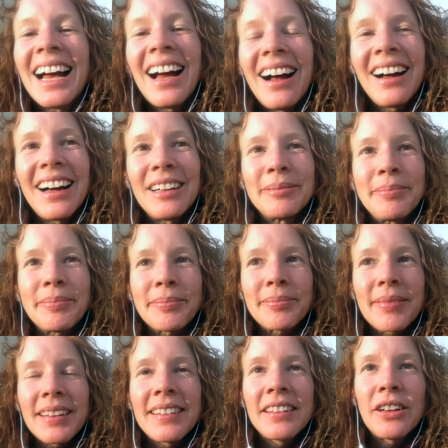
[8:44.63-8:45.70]
um,
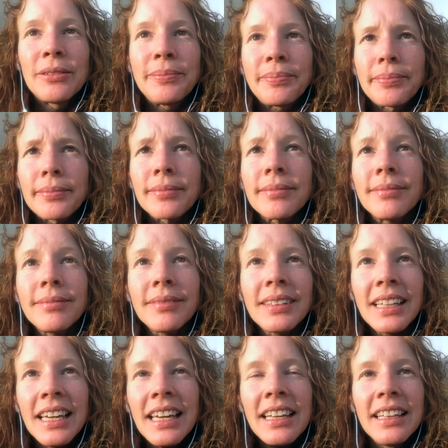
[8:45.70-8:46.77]
so
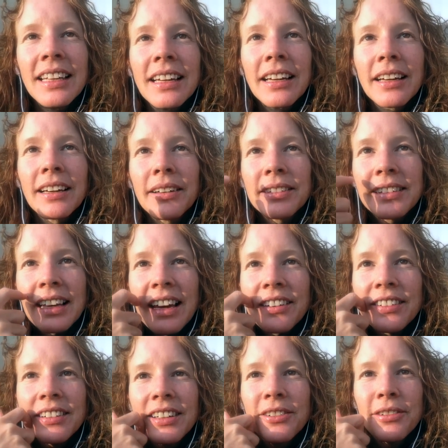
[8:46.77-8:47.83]
in the
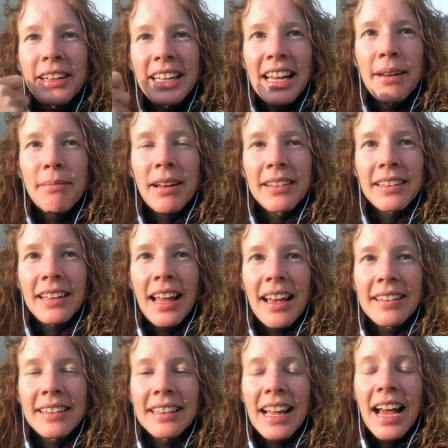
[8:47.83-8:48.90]
session of enemas
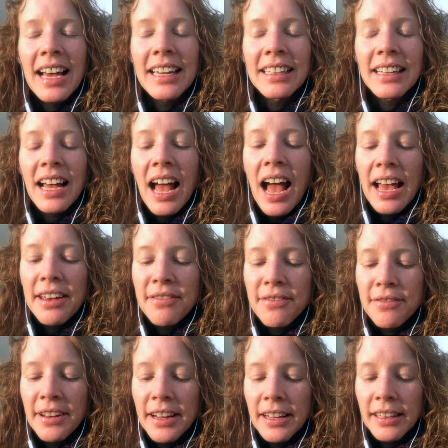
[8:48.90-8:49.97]
last night, I
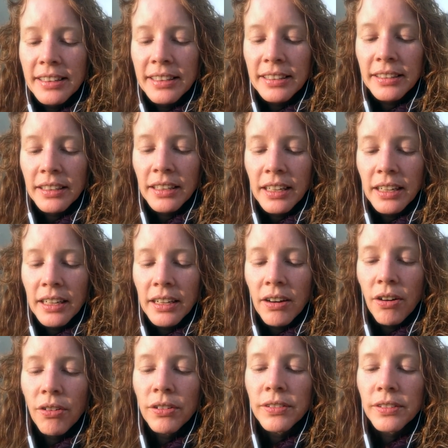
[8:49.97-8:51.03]
felt uh,
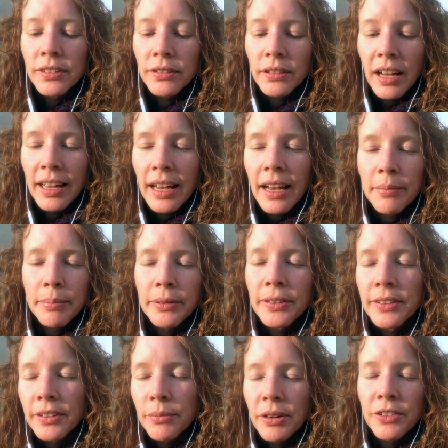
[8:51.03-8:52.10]
also, I put
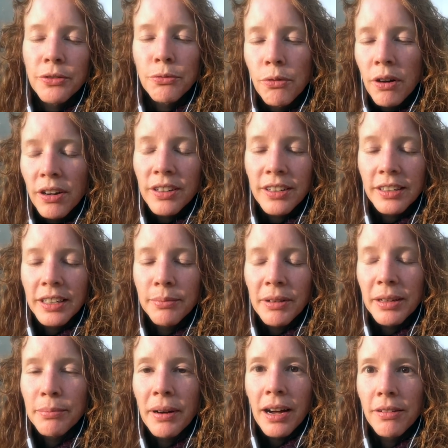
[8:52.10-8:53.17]
so much water in
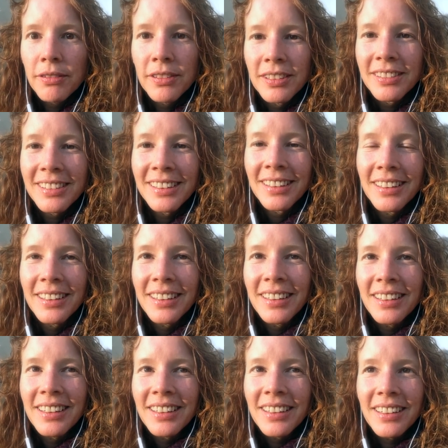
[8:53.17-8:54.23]
my bowels,
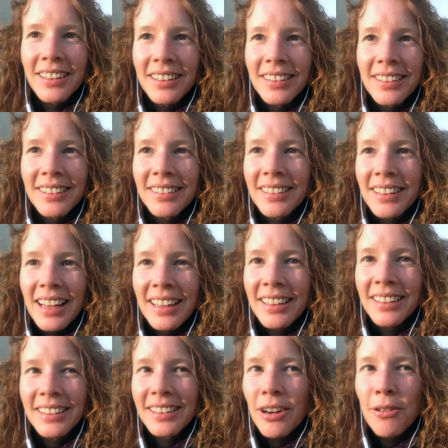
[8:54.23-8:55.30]
uh, like
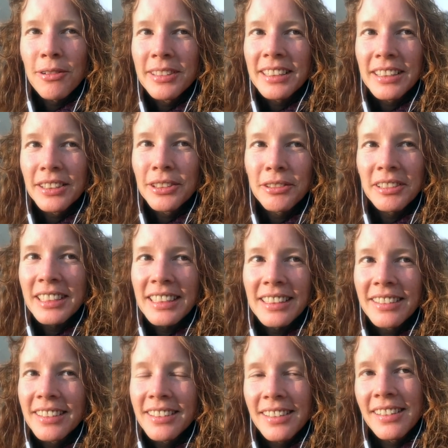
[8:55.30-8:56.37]
holding two
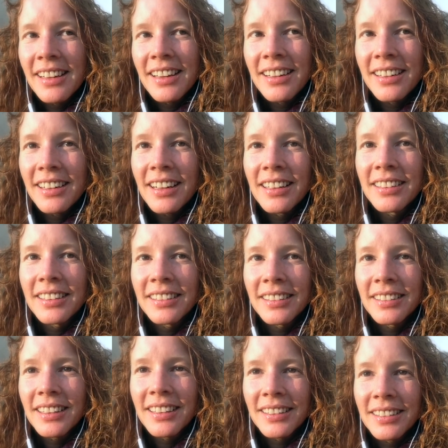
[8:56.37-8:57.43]
liters there at the
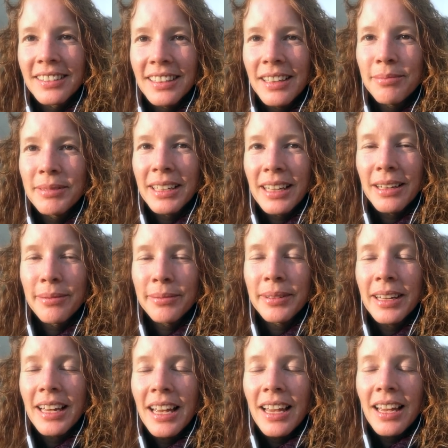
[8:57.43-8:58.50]
same time,
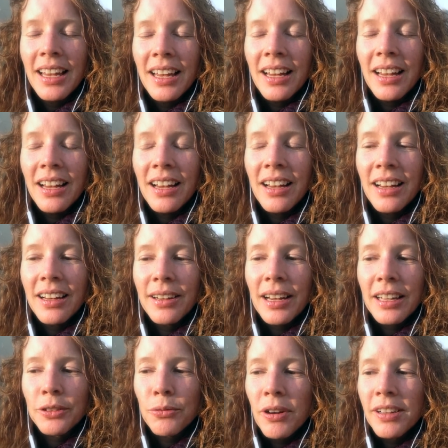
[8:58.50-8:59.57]
uh,
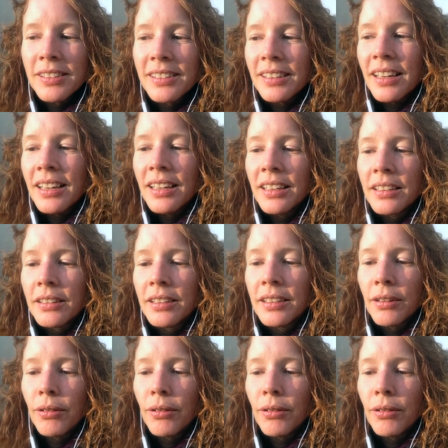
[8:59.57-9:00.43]
at once. And